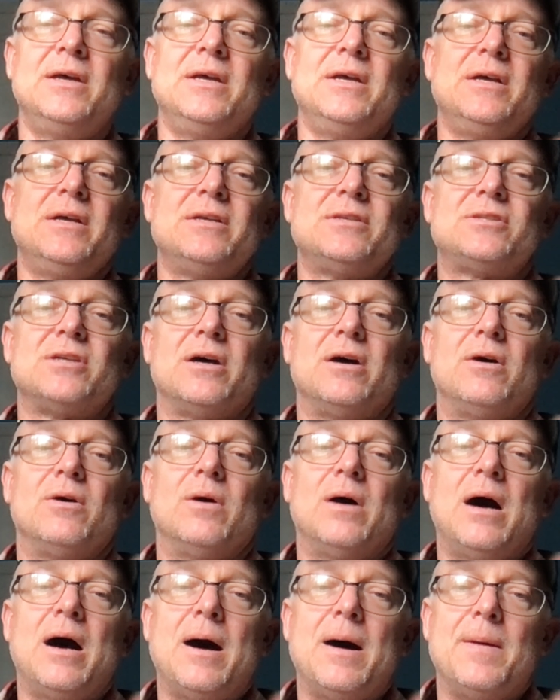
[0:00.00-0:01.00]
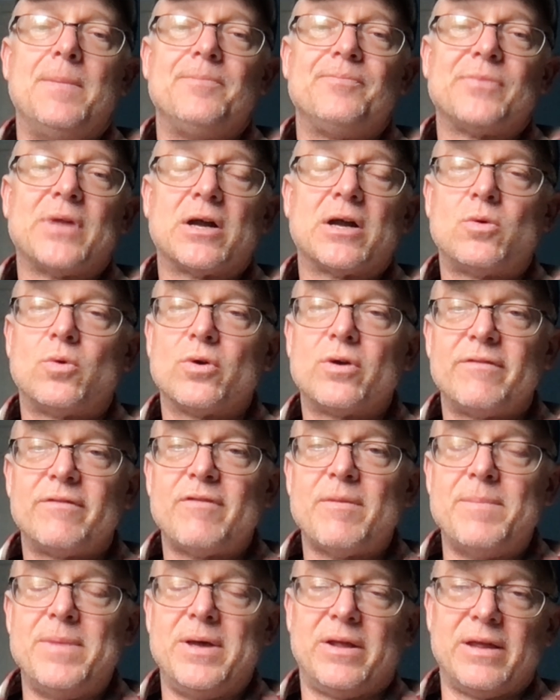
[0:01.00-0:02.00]
So
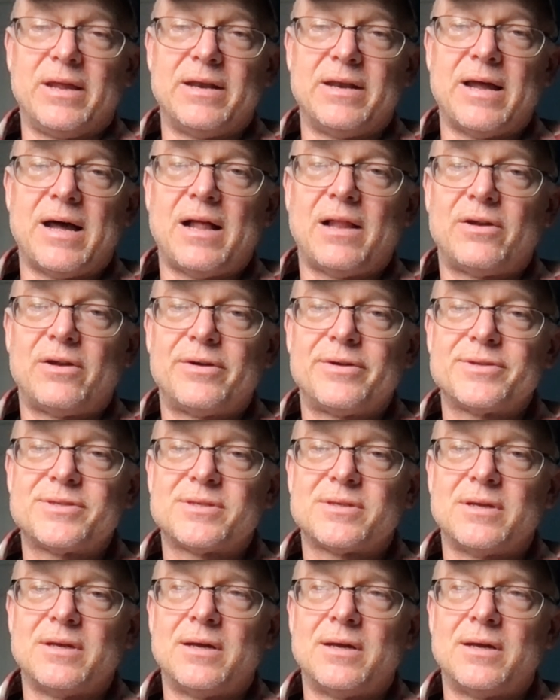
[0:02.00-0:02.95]
$250,000